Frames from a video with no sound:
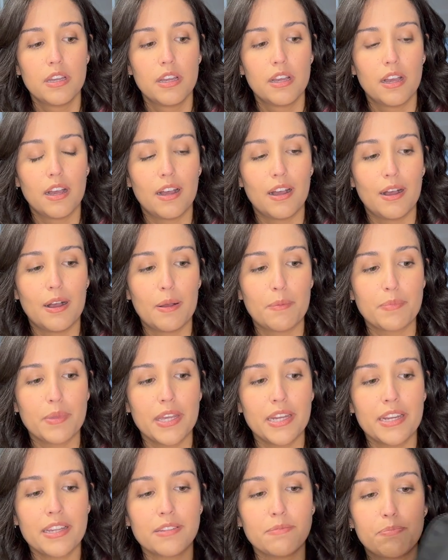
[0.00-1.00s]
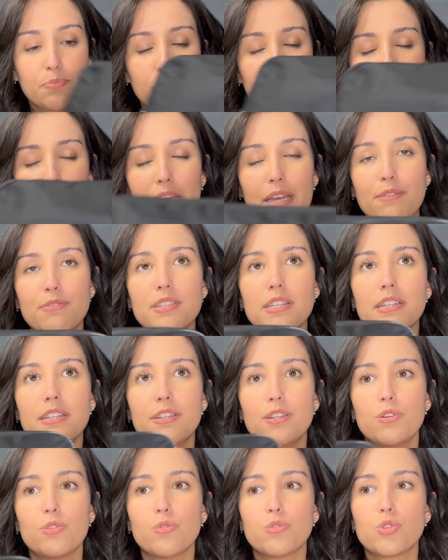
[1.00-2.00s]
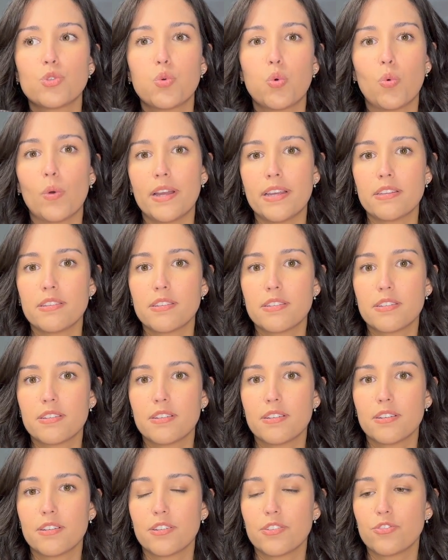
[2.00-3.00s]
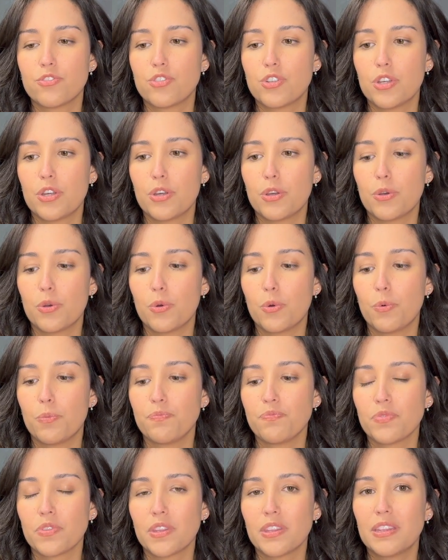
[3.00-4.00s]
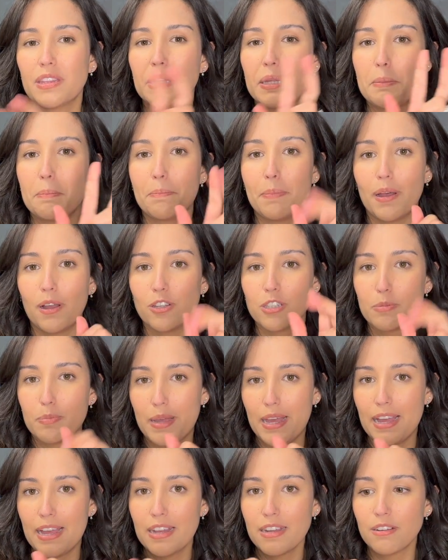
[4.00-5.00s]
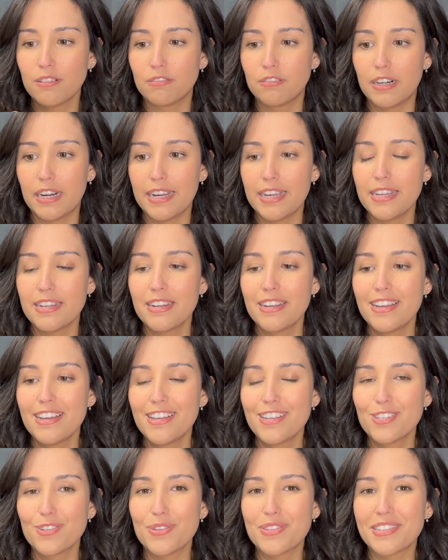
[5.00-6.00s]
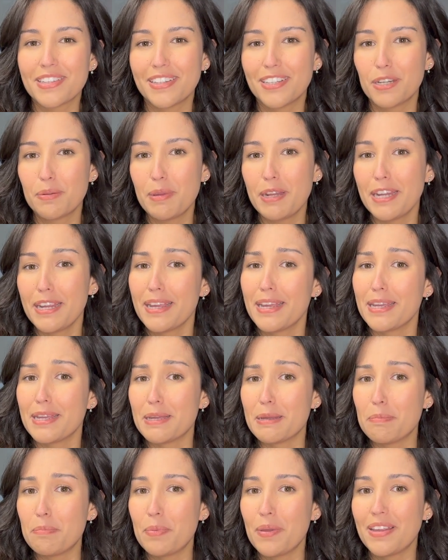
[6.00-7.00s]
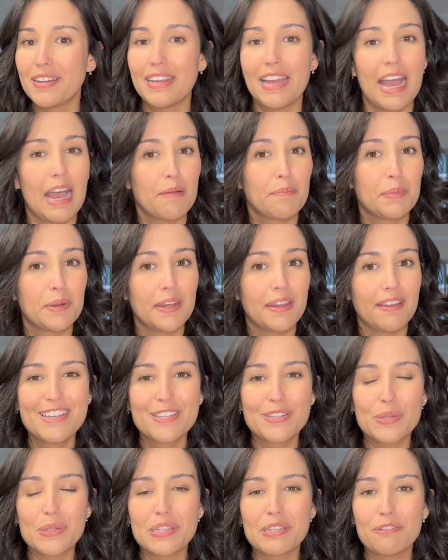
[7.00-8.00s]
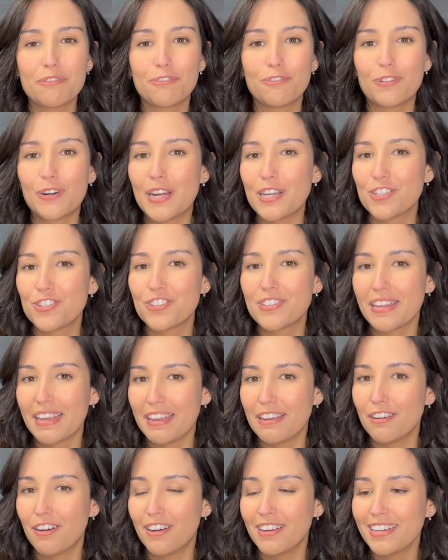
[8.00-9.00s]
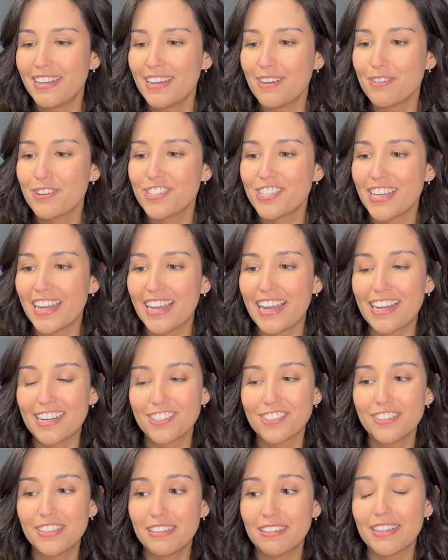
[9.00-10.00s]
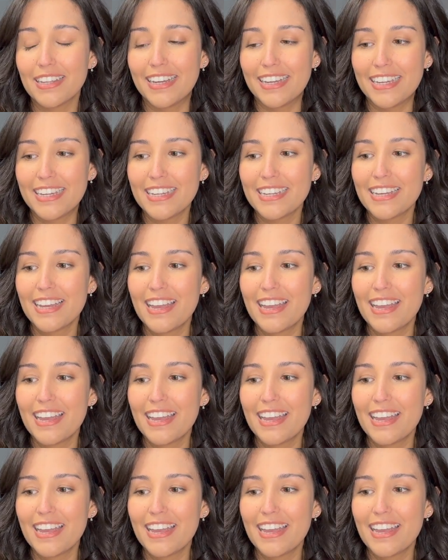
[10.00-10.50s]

And it gives a new twist to the belt bag, right? So it's a little bit hip and happening. So it's a fresh take on it, which I actually like.